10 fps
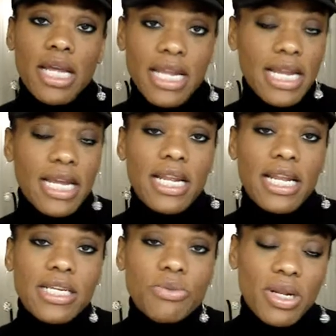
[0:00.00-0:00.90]
it
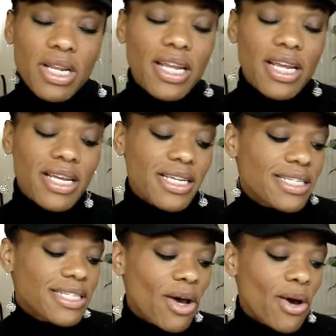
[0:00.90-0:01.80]
is what it
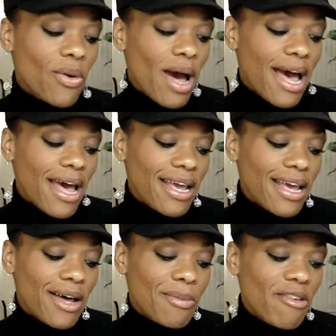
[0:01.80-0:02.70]
is. So I
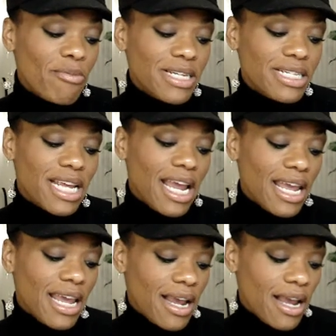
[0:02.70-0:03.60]
have been
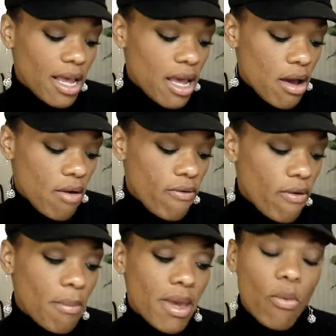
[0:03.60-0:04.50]
taking
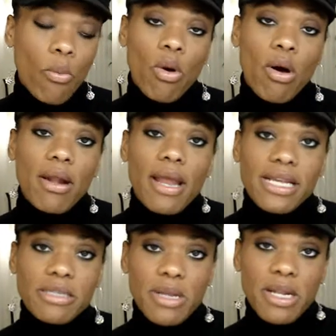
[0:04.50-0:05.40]
from it what
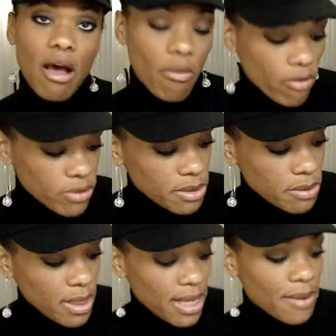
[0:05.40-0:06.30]
has been helpful
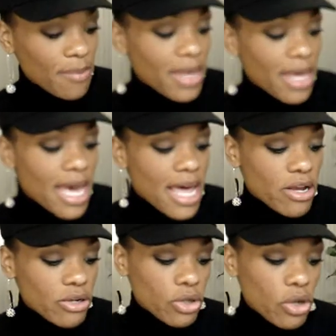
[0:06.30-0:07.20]
to me.
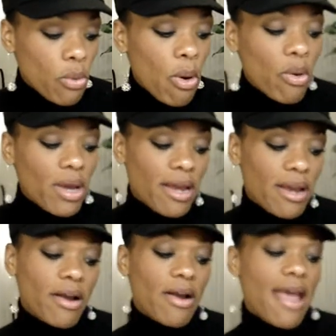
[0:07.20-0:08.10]
There's a quote
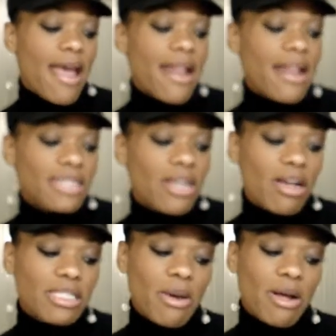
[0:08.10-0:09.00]
here, and it
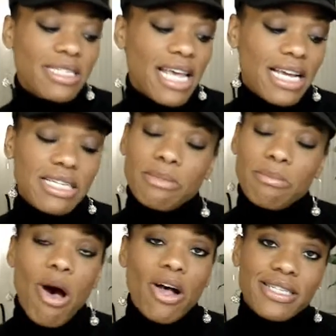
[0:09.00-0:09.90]
talks about take
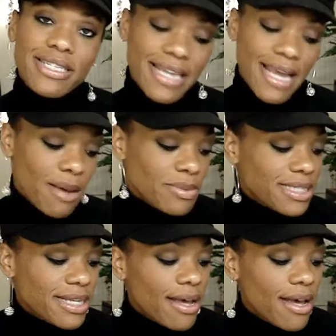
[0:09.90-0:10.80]
small
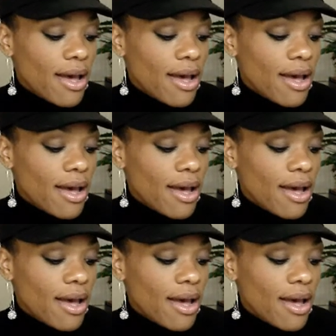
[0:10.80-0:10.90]
steps.